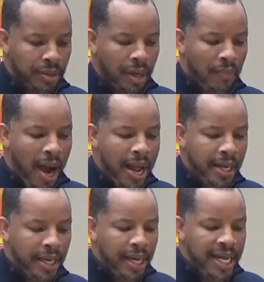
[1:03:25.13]
All
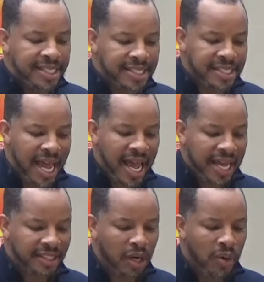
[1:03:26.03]
right? He
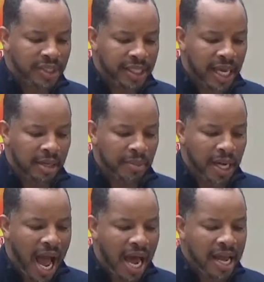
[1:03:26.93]
said, so is the kingdom of
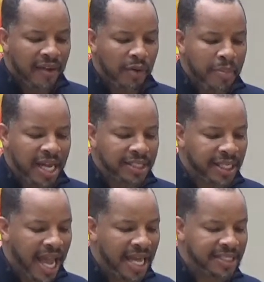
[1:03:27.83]
God. If a man
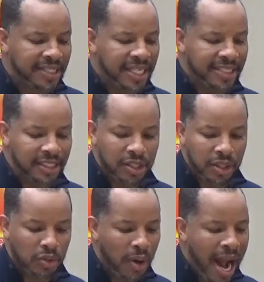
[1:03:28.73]
should cast the seeds into
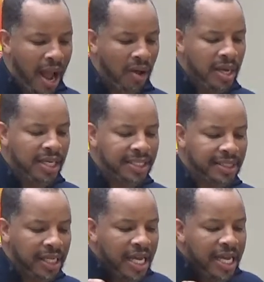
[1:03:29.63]
the ground,
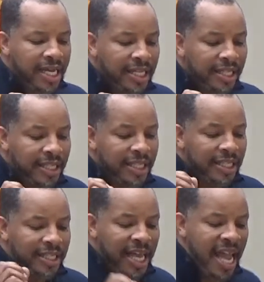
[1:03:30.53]
listen,
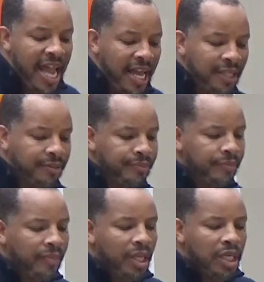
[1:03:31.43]
then
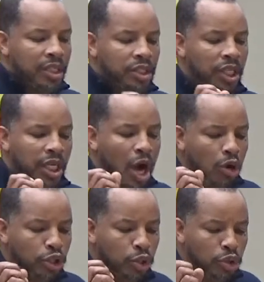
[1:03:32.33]
should
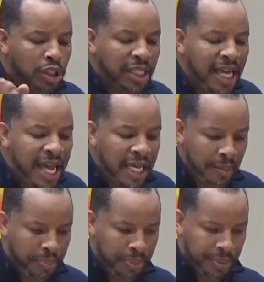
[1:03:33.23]
go to
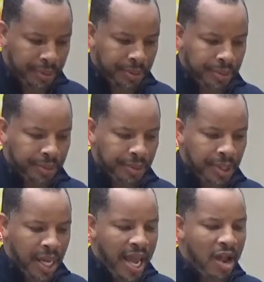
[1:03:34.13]
sleep
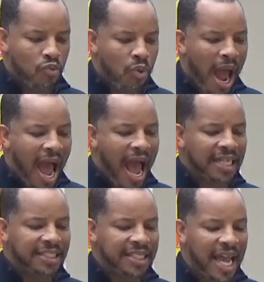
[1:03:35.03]
and
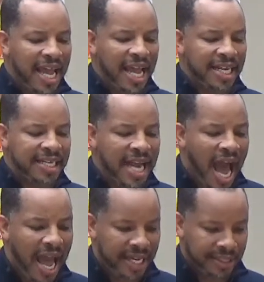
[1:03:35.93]
rise day and
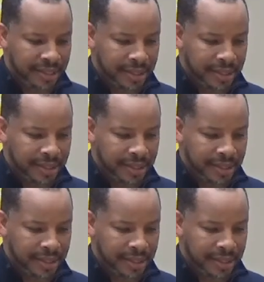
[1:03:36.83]
night.